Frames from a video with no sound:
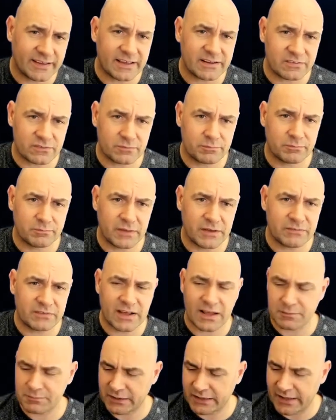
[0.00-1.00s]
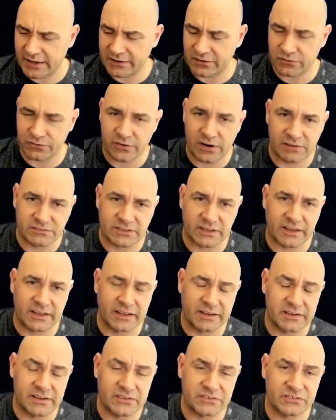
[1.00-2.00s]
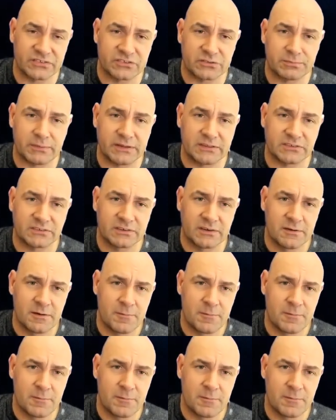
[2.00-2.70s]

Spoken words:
get, even out of mechanical drives, I can get decent speeds.